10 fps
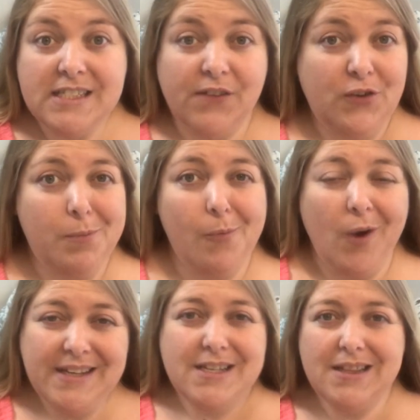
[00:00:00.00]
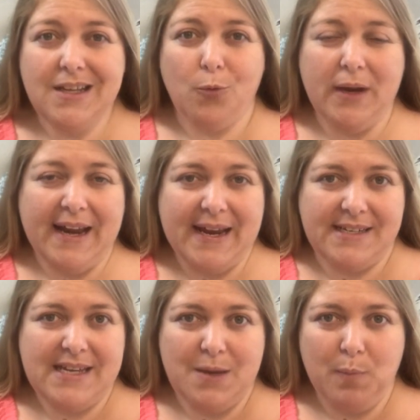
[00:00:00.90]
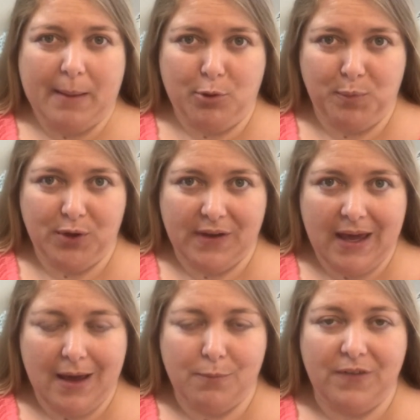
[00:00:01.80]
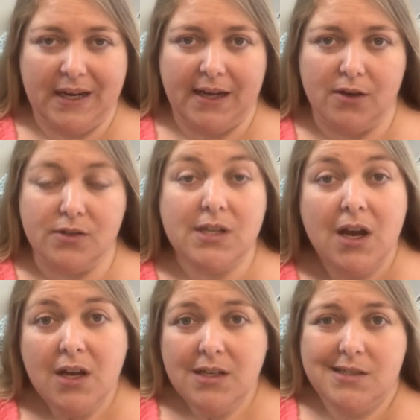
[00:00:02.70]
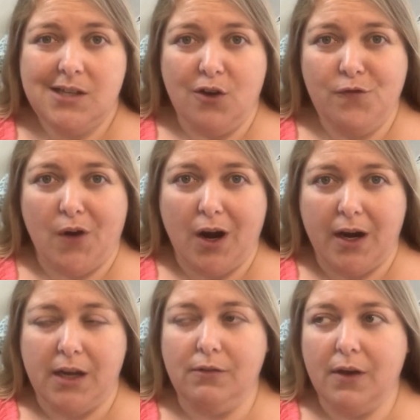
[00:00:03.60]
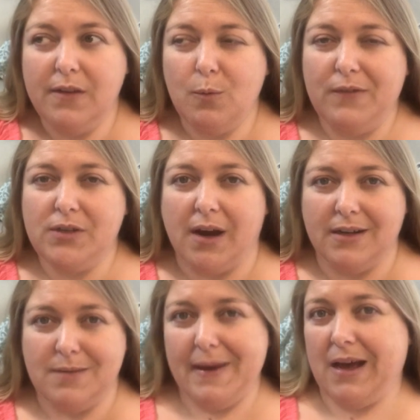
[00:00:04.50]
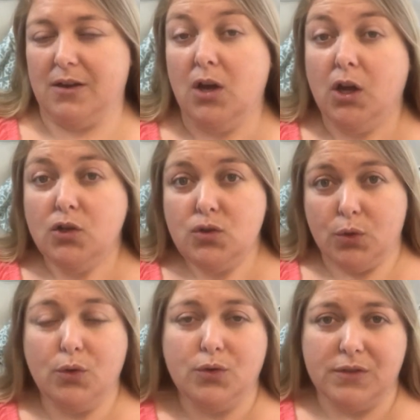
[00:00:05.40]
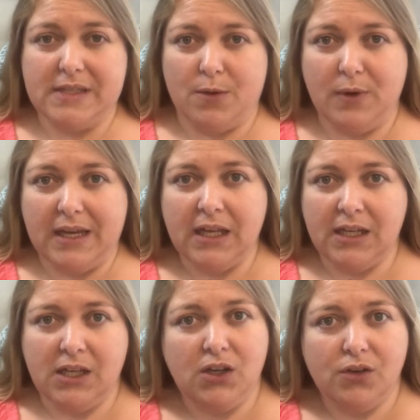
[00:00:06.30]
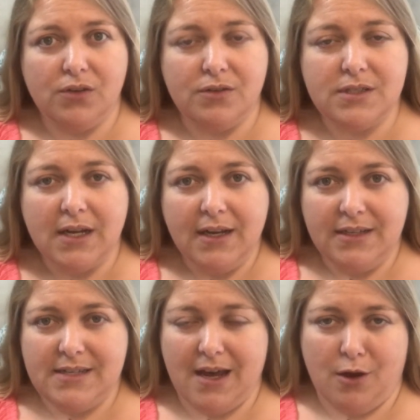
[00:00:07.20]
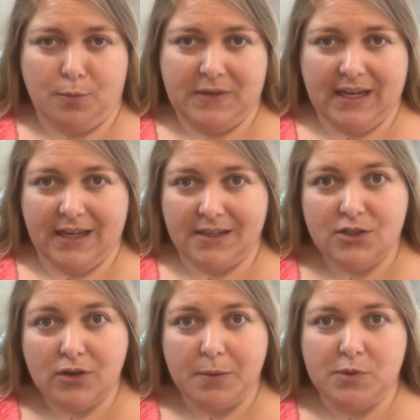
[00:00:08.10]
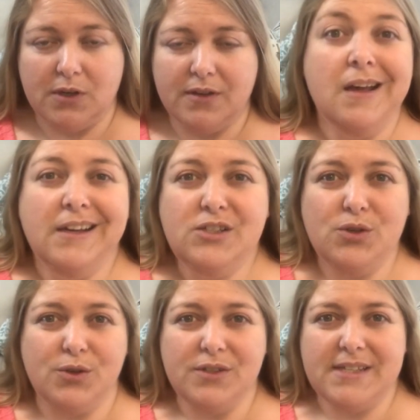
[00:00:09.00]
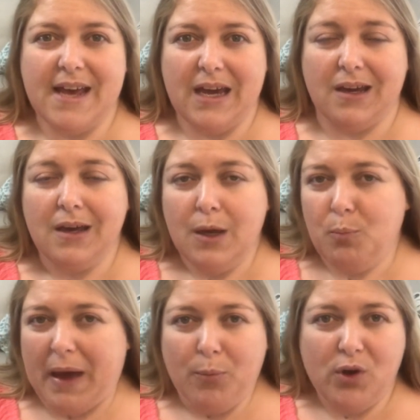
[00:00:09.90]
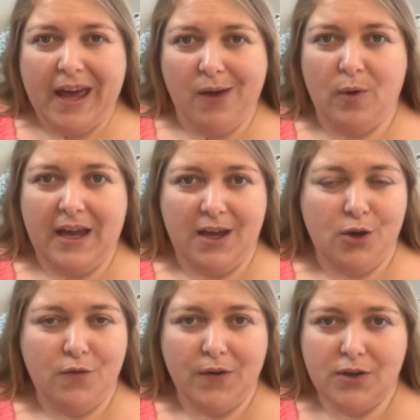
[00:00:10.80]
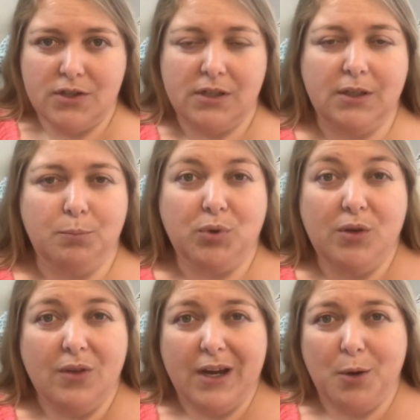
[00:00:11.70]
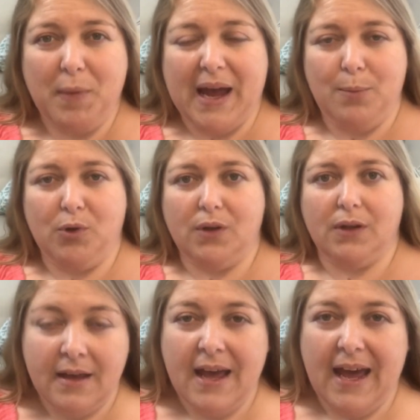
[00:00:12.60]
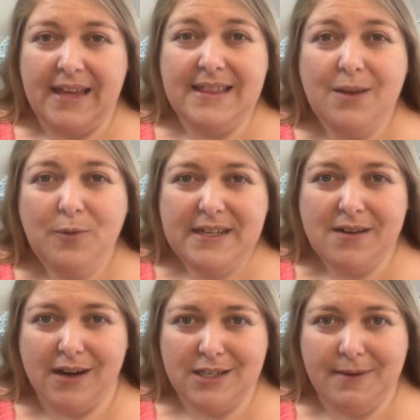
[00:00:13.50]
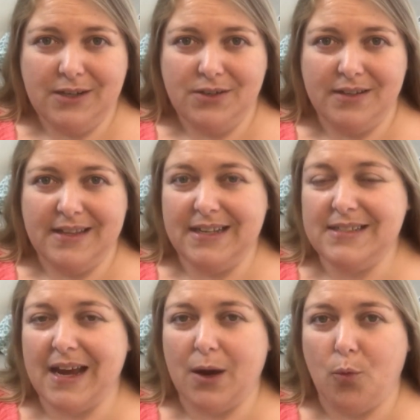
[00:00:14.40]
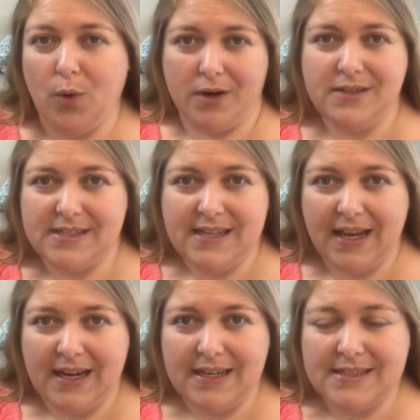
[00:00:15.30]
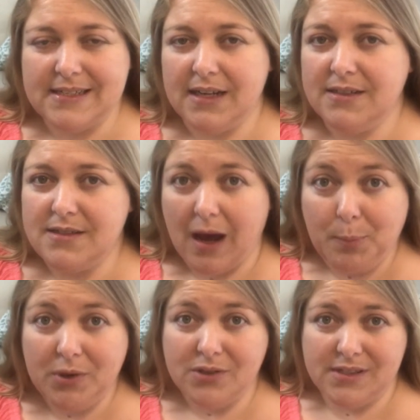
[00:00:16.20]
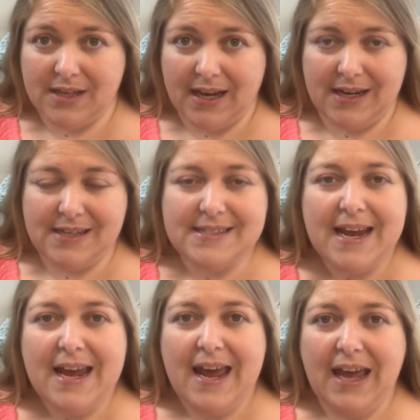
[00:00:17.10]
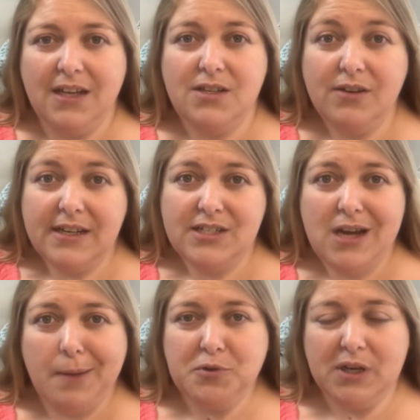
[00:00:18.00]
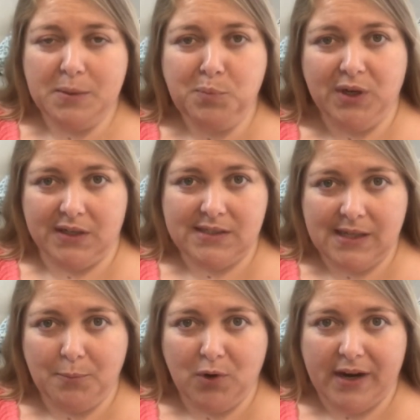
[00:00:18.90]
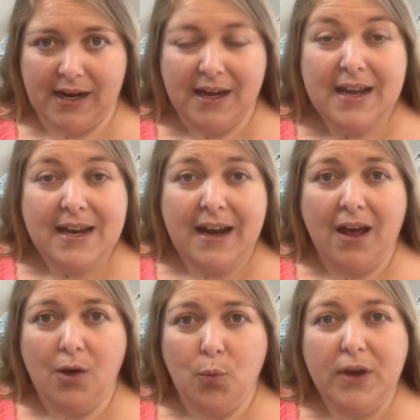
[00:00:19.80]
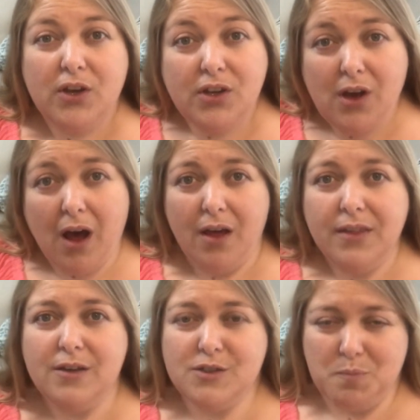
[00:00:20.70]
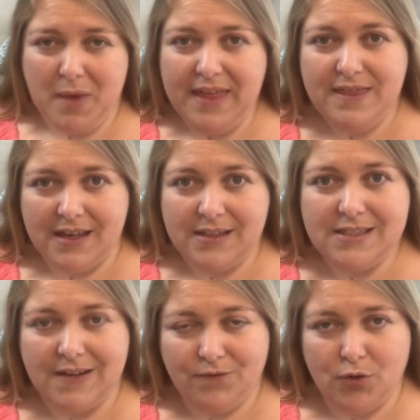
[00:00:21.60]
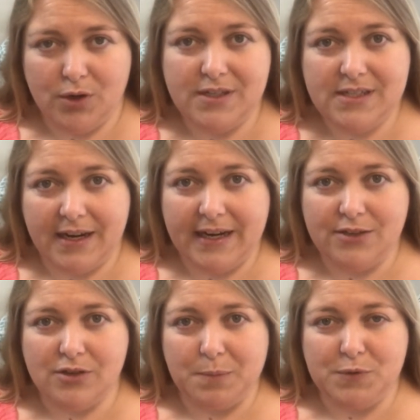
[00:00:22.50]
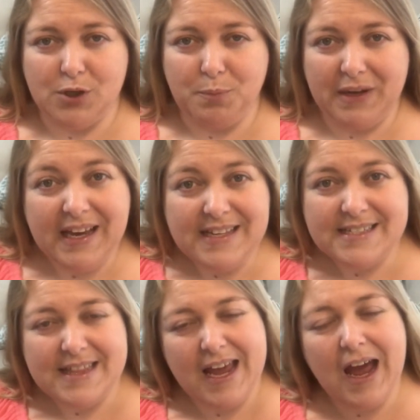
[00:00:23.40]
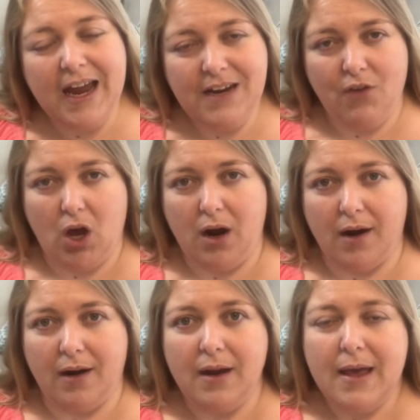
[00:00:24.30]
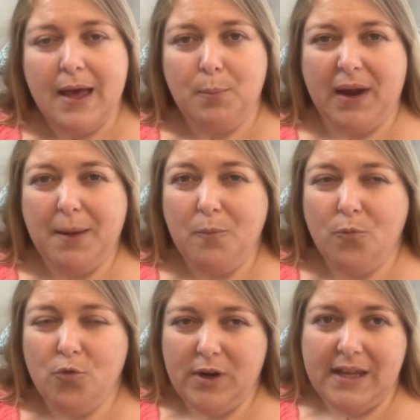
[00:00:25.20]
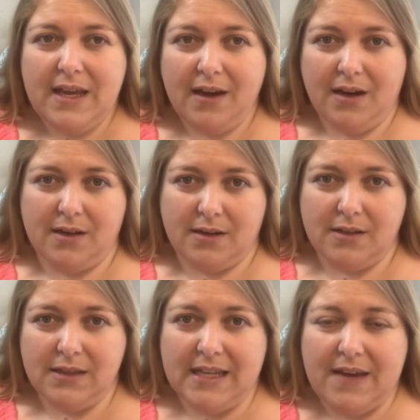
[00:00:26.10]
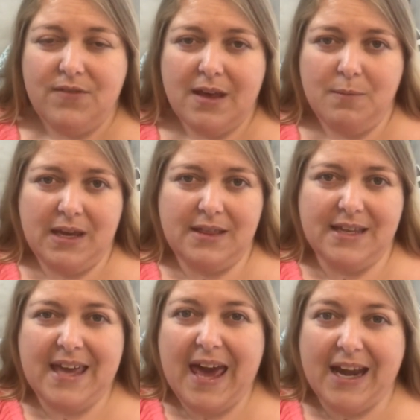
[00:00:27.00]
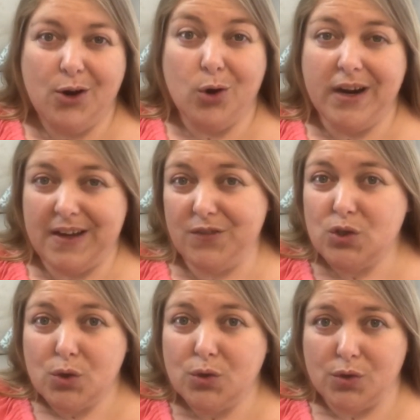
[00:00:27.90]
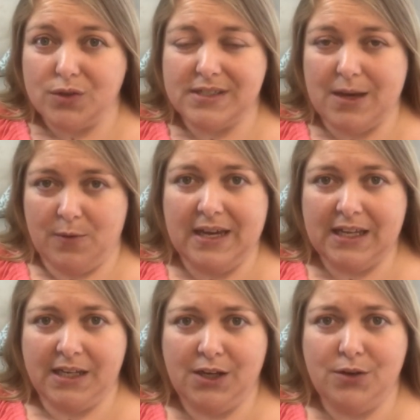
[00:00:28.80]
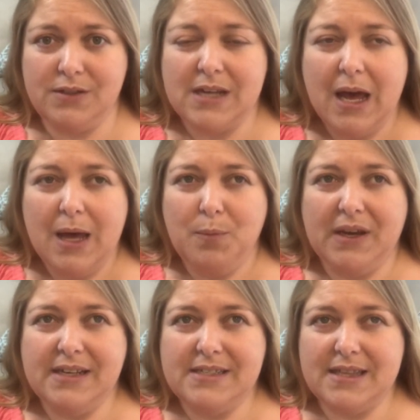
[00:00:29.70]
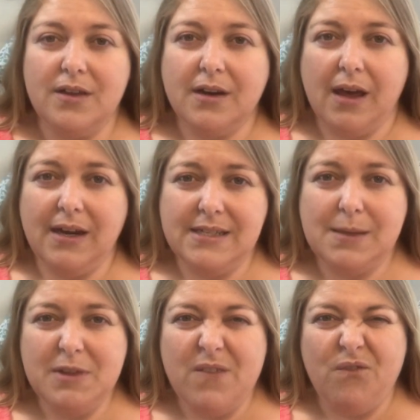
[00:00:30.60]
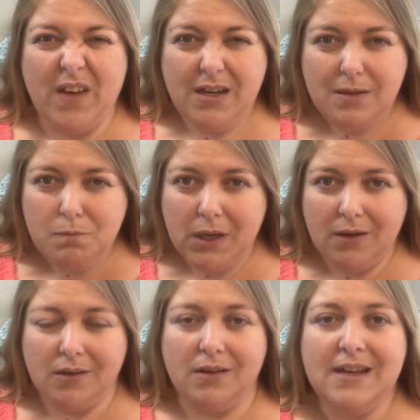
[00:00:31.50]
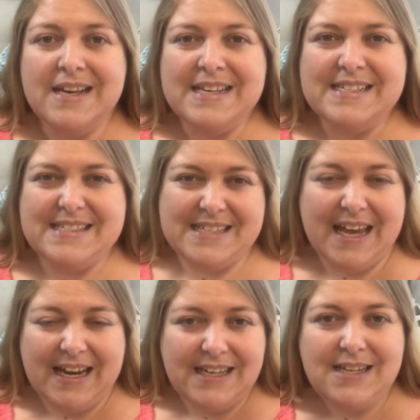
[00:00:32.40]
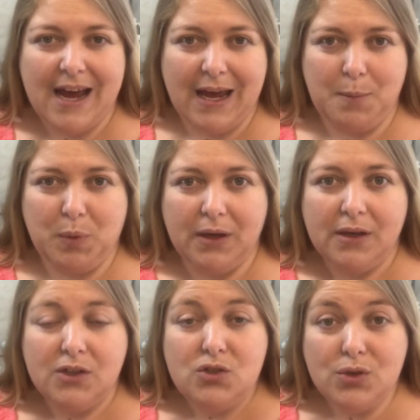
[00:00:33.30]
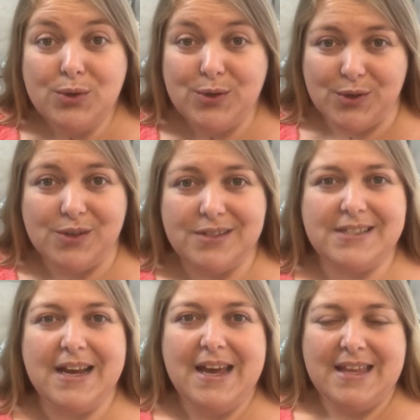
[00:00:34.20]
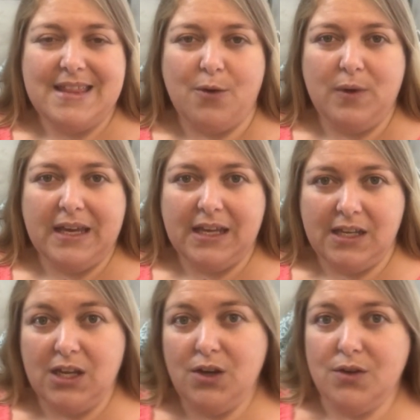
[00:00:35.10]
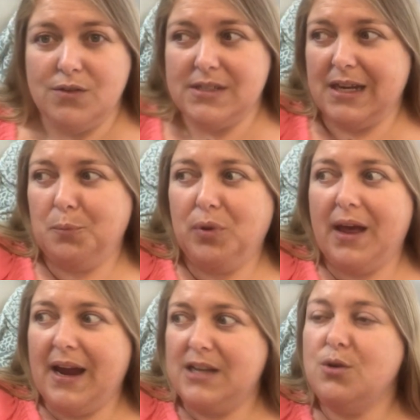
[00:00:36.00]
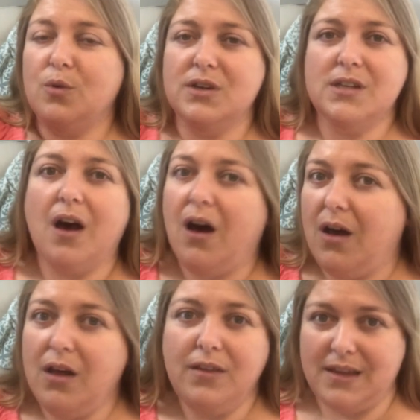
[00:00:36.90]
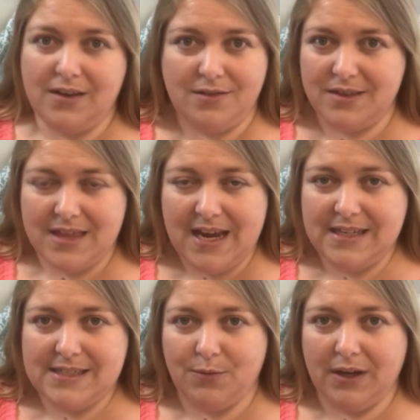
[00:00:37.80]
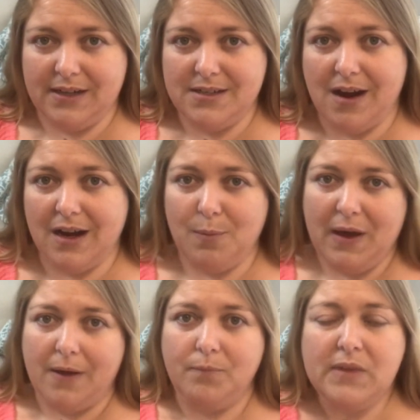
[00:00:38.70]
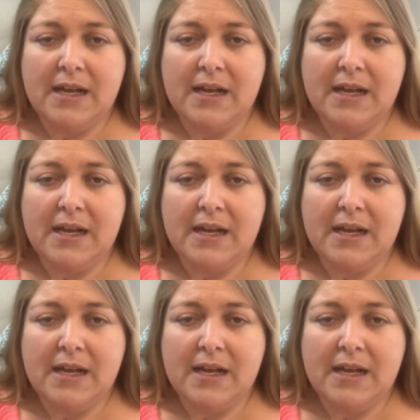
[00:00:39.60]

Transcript: So if you've been watching the 119 Bible Bootcamp videos so far, you know that we've talked about tools that we can use to help dig into scripture. Tools like Bible Gateway, YouVersion, Blue Letter Bible. And then we talked about doing things like word studies, topical studies, and doing a chapter and book summary. Now, we could call those methods for studying scripture because they kind of are, but I'm really going to leave them in the category of tools that we can use because they're kind of some of the fundamental study type tools that we can use and apply towards all the other things that we're going to talk about.